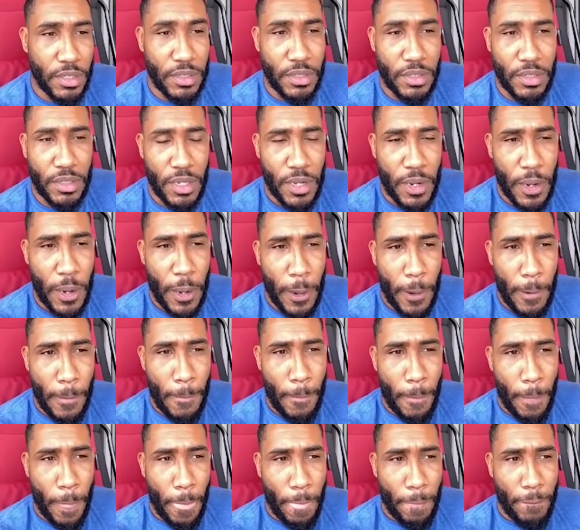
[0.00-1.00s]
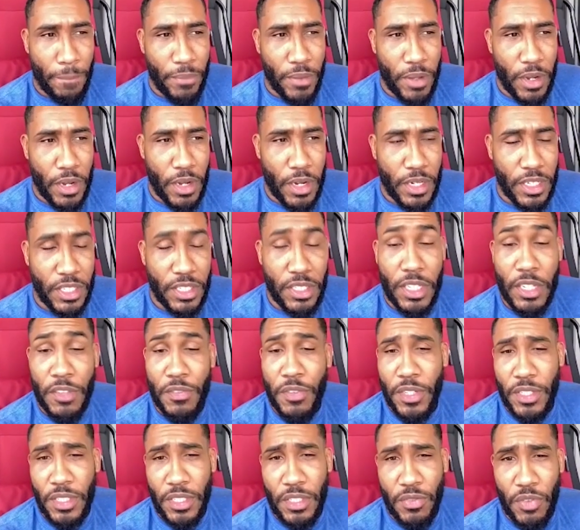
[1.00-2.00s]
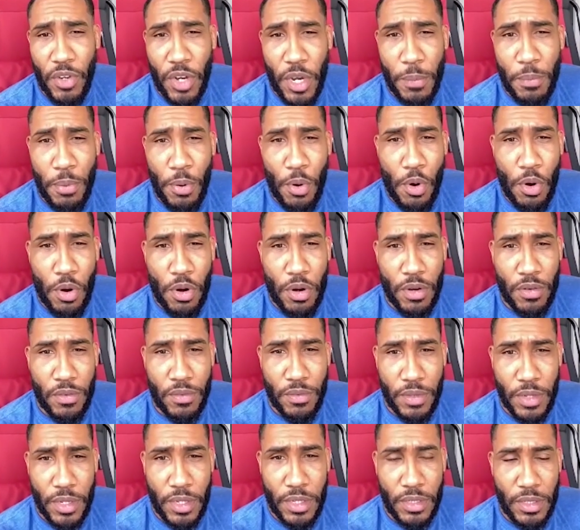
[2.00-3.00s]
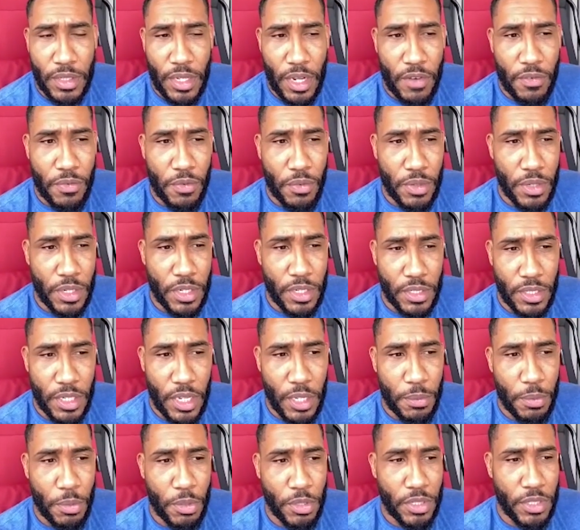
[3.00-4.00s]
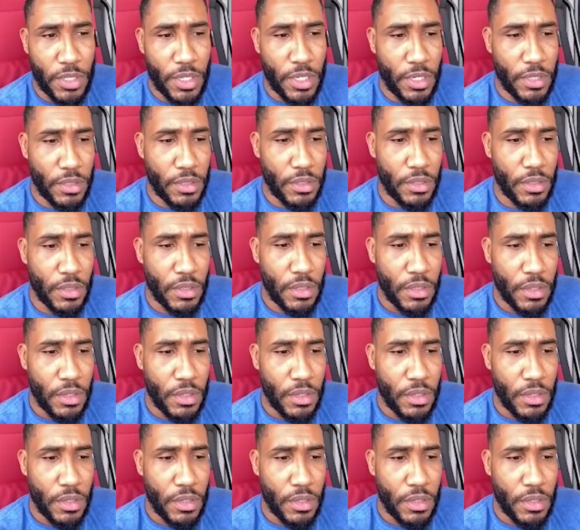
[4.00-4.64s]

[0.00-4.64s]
His defense is very poor in the southpaw stance.